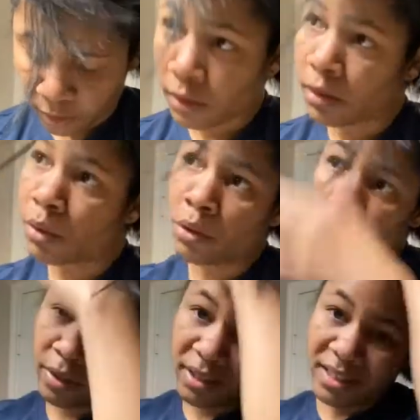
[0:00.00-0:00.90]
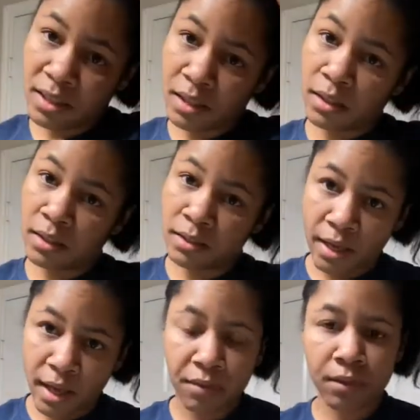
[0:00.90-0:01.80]
I don't know where nothing is. I
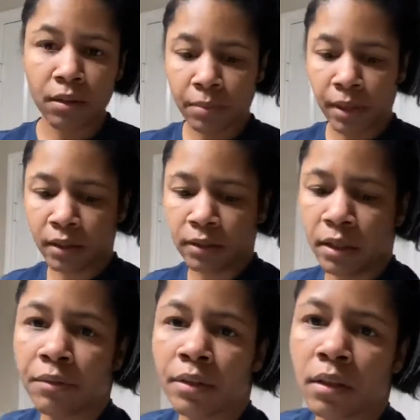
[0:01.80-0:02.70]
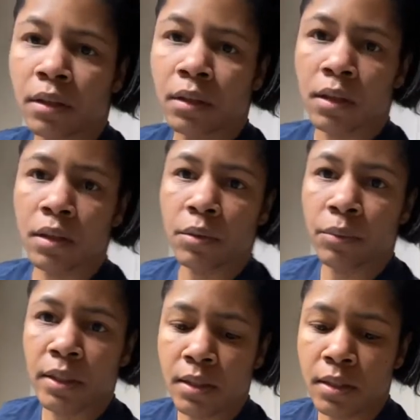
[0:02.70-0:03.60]
haven't unpacked everything, and the
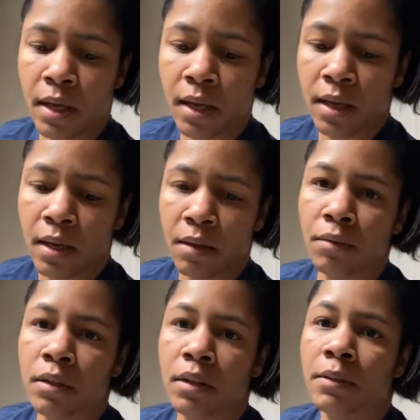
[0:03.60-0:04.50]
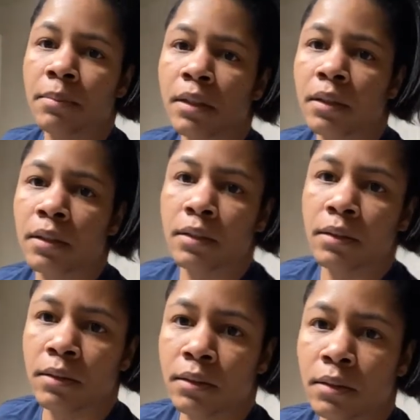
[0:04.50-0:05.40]
reason I haven't is
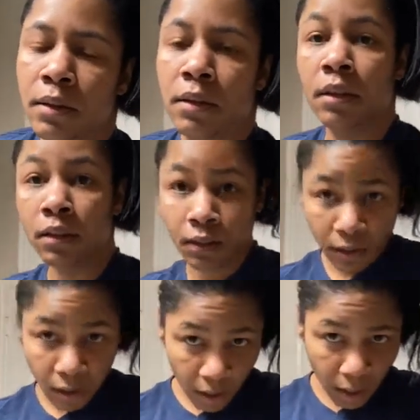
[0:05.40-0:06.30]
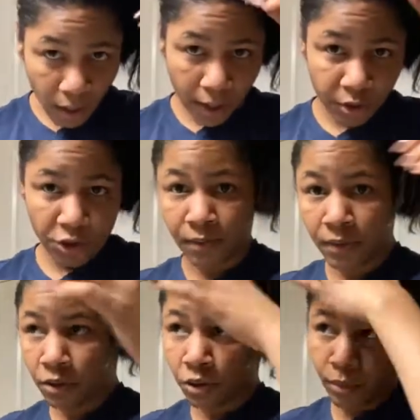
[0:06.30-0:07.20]
because I shifted
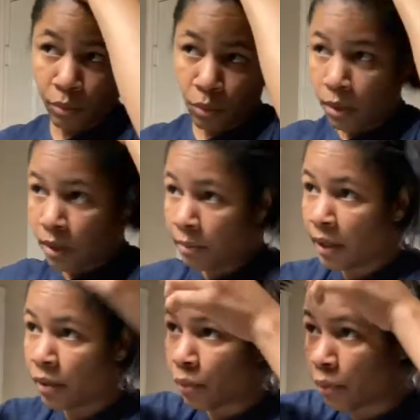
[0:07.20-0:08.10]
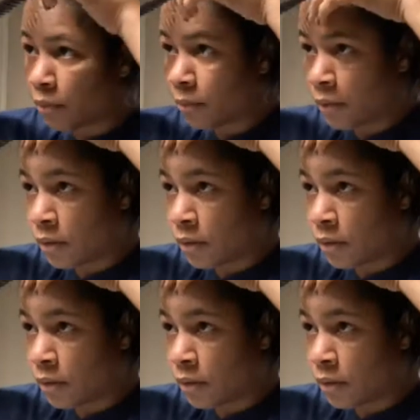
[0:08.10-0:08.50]
to a one bedroom